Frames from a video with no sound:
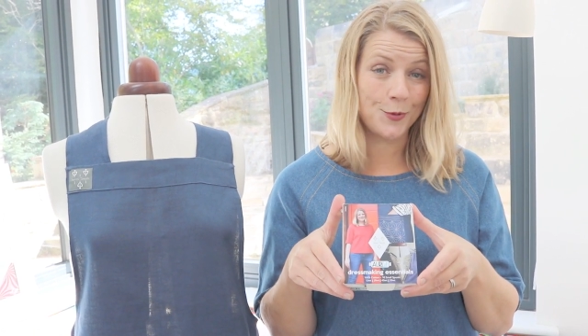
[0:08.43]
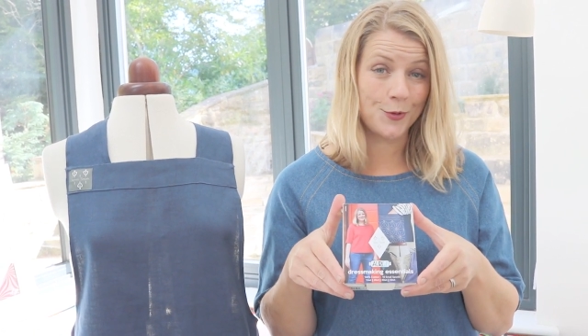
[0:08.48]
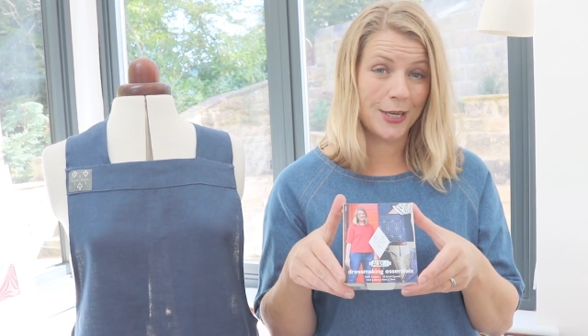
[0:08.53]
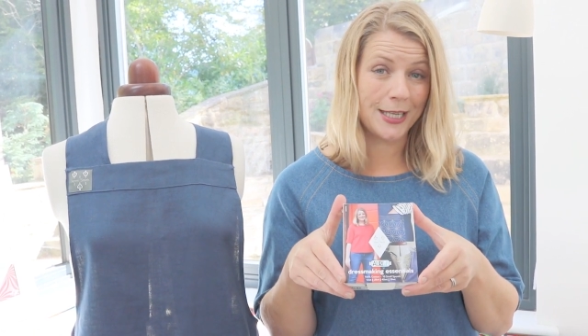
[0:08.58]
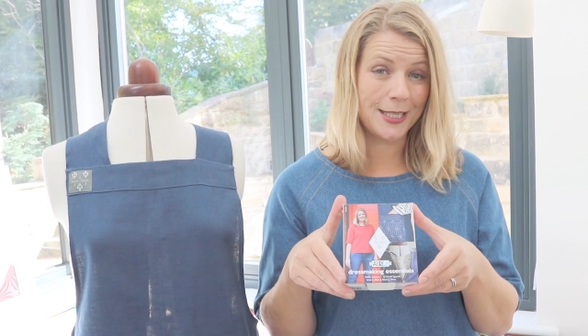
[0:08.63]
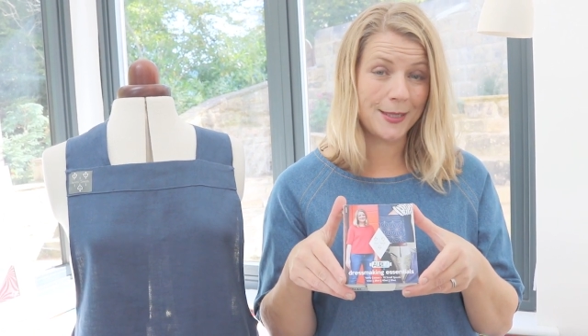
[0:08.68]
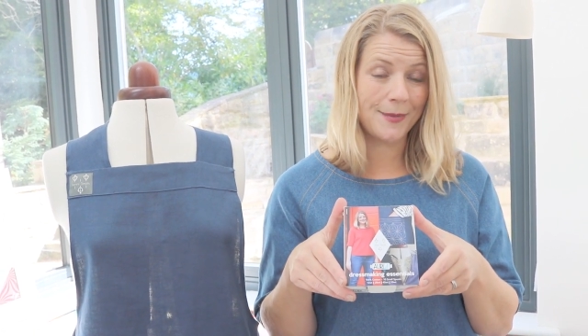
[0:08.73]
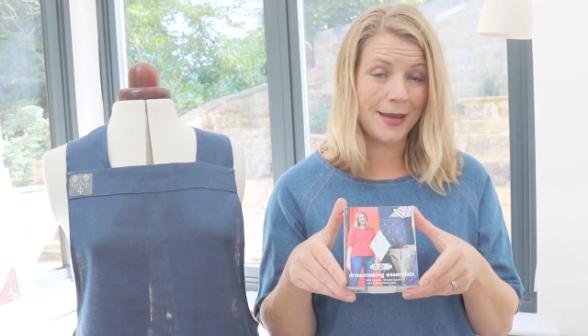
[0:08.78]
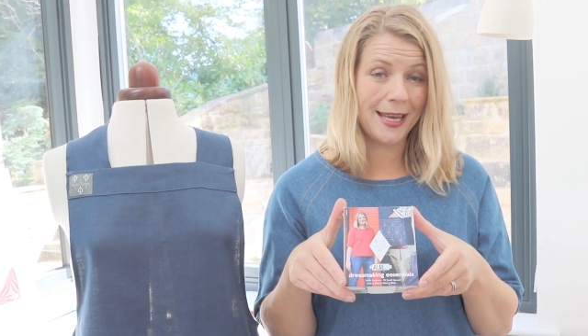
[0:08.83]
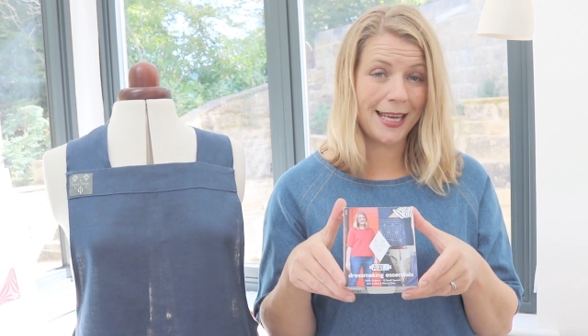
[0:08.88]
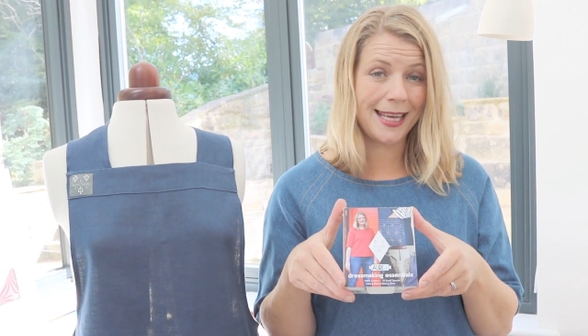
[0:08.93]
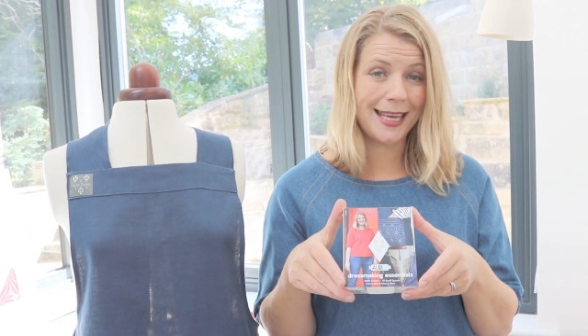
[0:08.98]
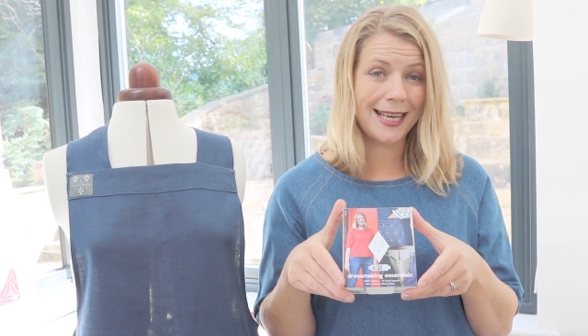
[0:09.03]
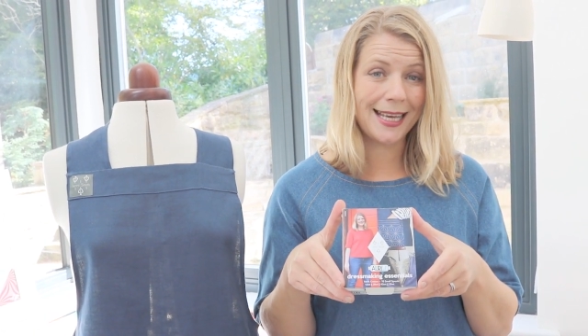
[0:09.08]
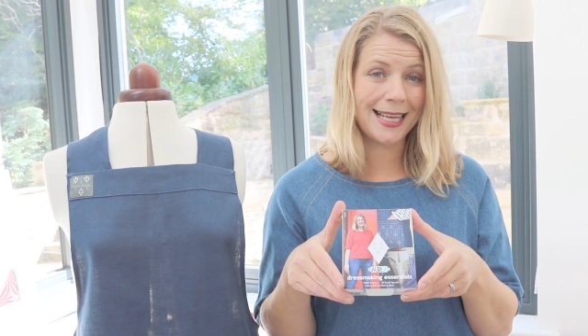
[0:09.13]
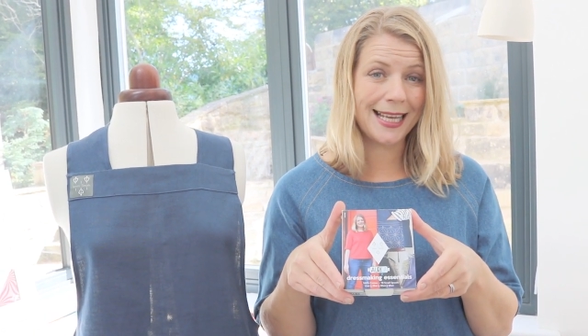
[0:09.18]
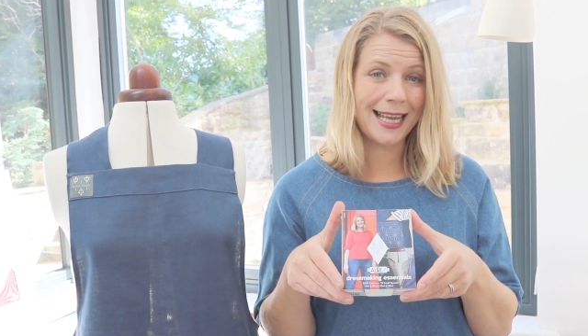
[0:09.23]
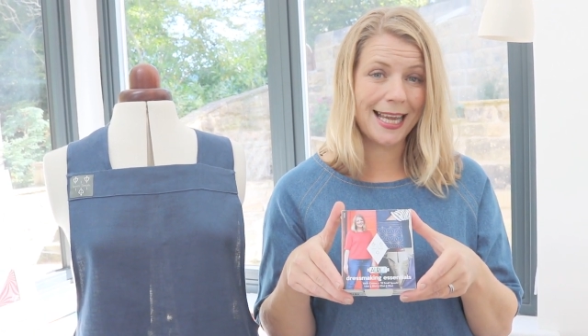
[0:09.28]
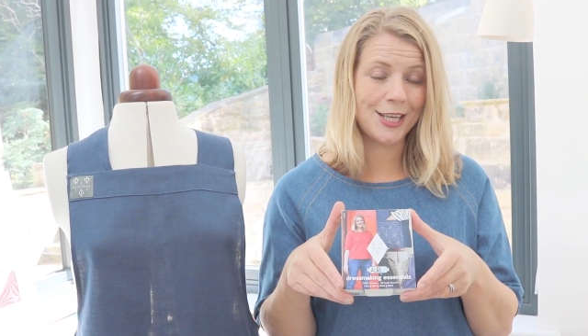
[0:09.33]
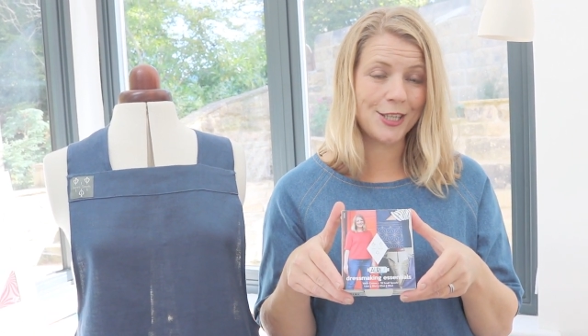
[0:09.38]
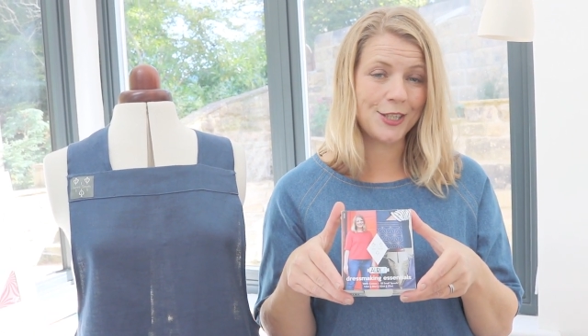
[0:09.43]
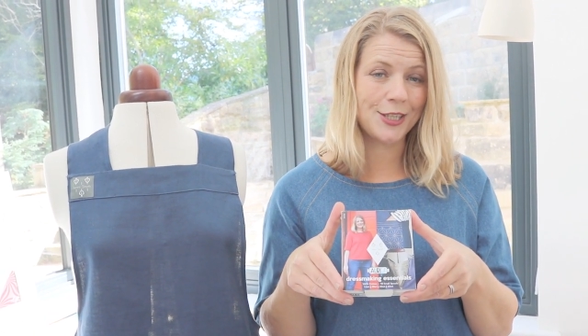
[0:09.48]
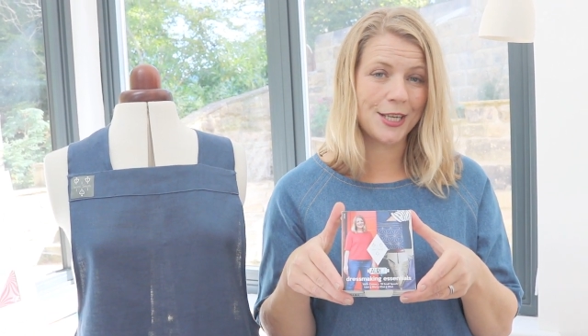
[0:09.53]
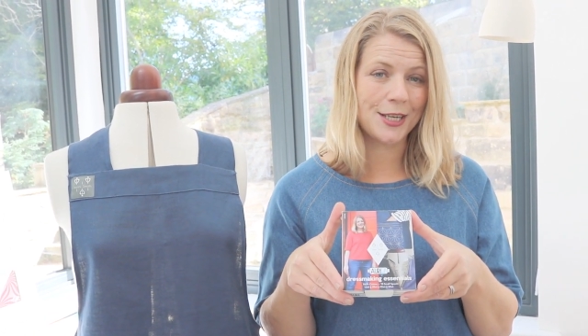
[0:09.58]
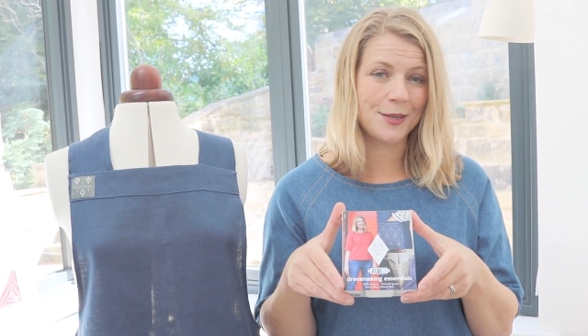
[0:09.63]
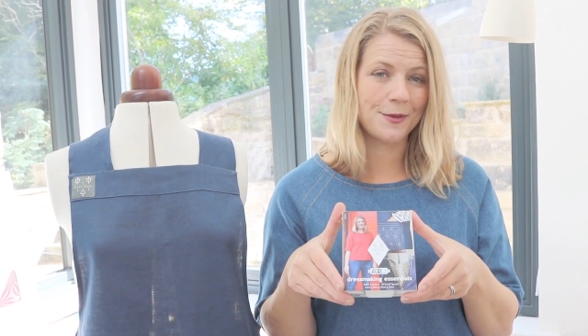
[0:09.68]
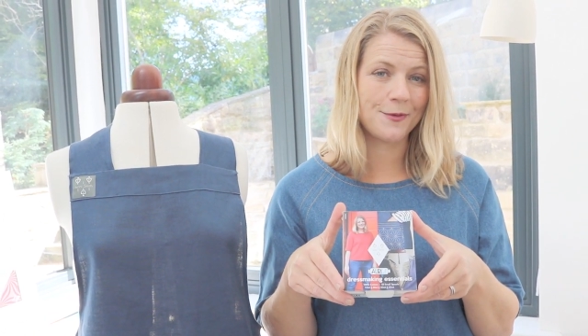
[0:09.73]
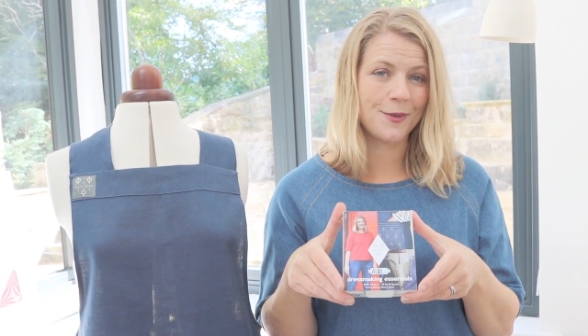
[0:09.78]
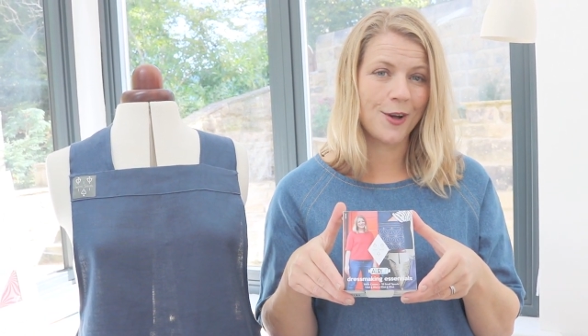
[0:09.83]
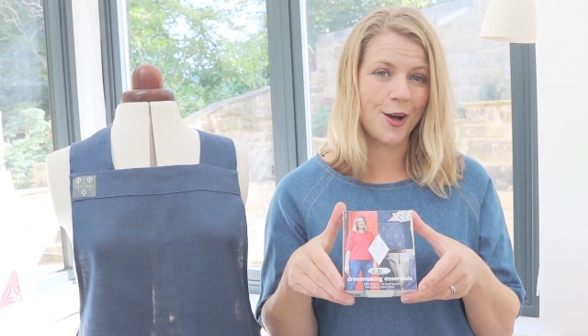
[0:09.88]
dressmaking
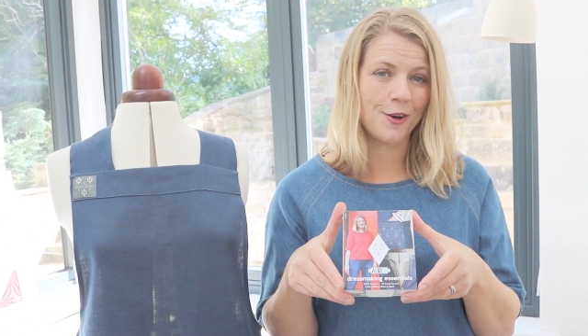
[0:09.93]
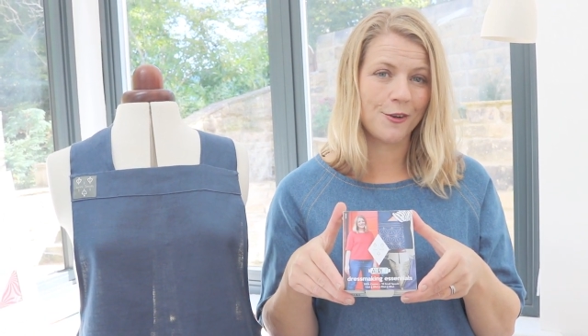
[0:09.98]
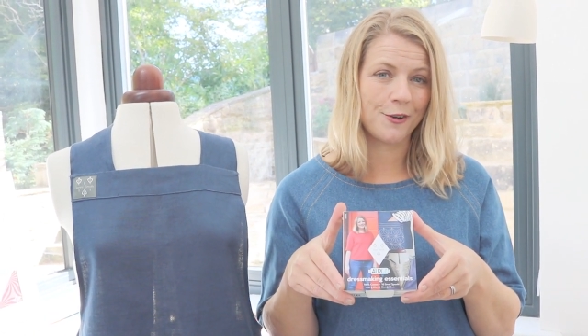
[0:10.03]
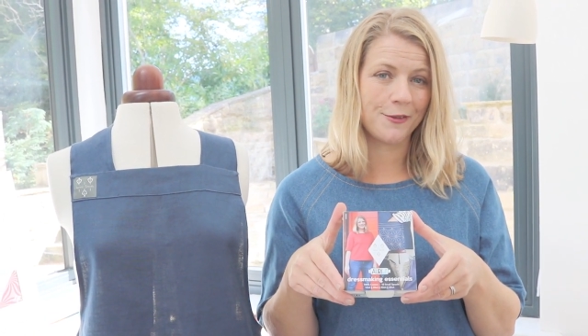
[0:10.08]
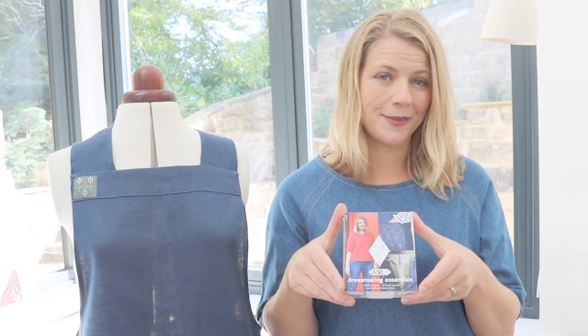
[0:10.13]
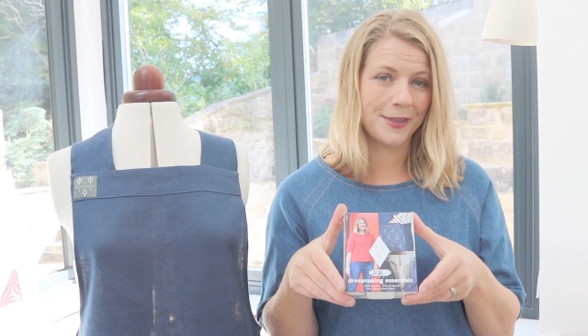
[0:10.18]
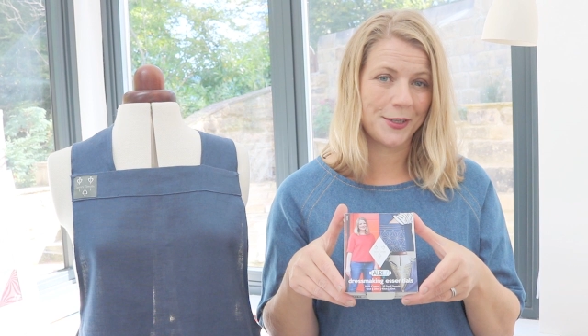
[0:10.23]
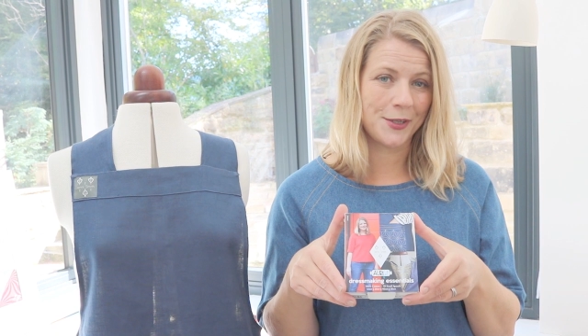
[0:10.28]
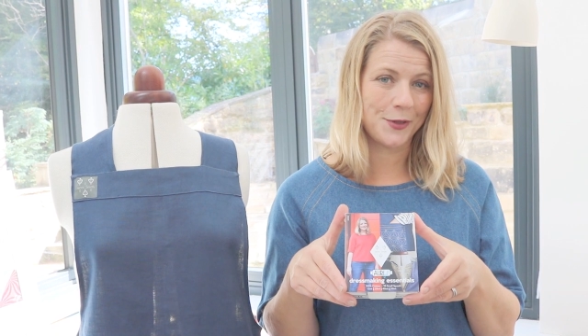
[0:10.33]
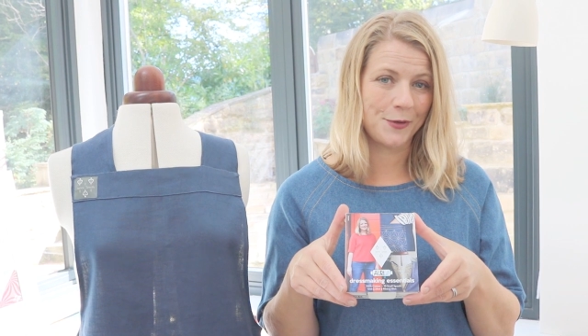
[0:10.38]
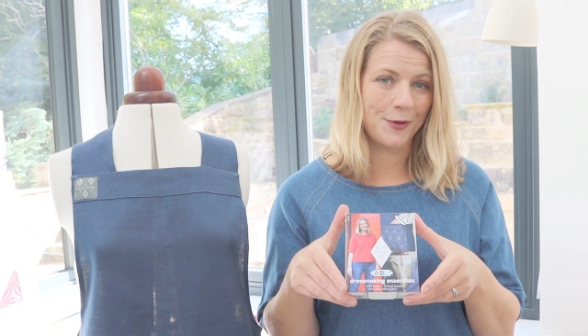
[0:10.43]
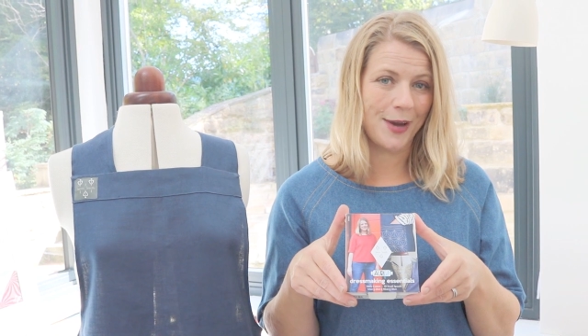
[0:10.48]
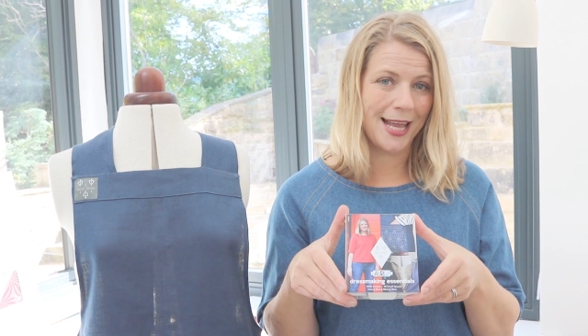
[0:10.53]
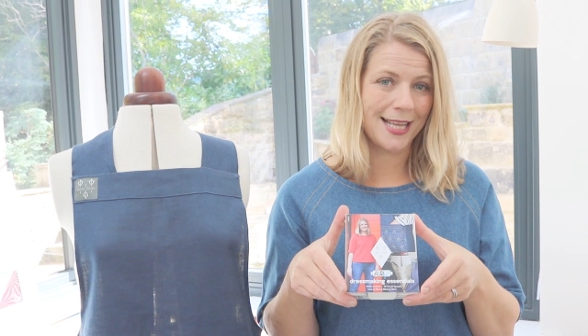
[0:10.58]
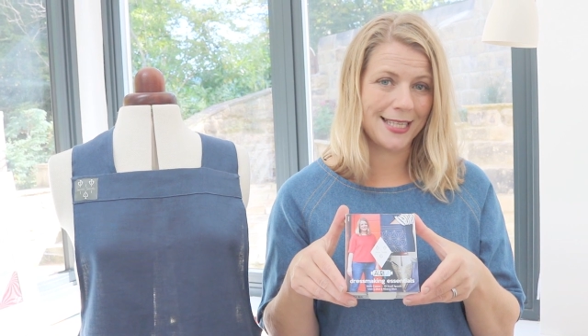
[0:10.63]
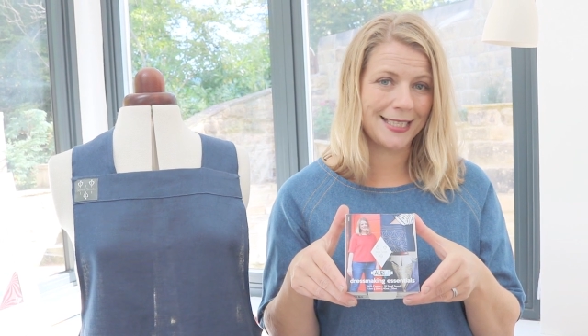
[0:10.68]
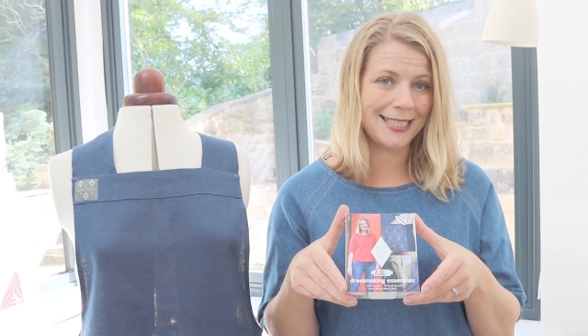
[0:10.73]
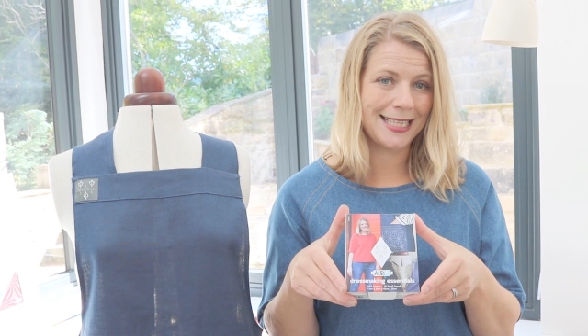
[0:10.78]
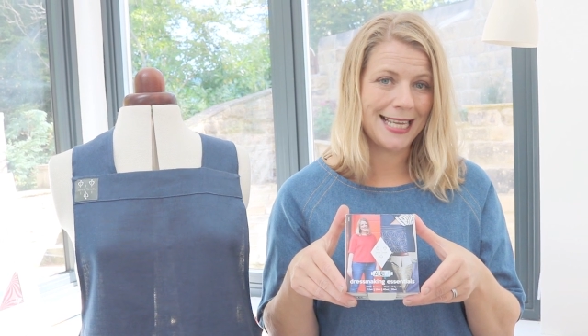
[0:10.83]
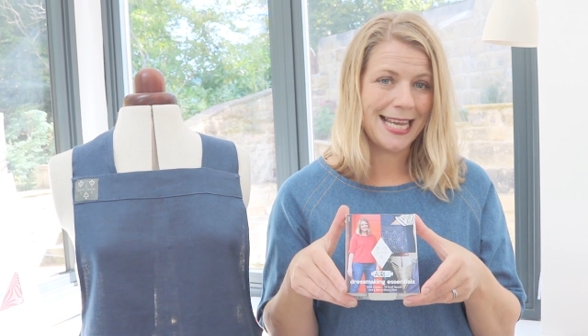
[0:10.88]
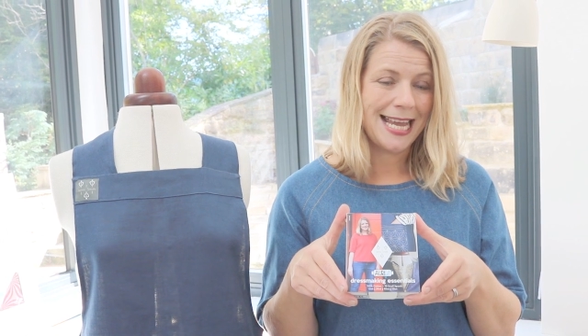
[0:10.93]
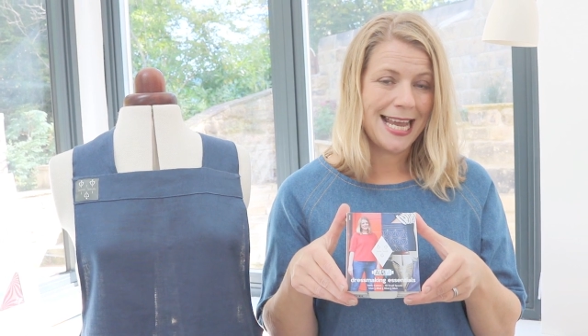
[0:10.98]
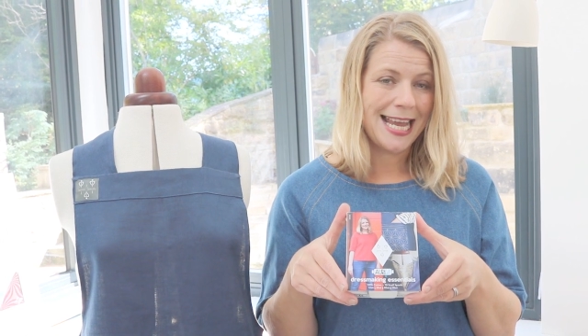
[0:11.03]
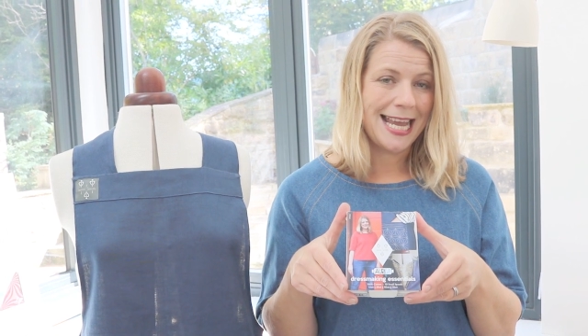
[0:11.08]
collection for Aurifil Threads.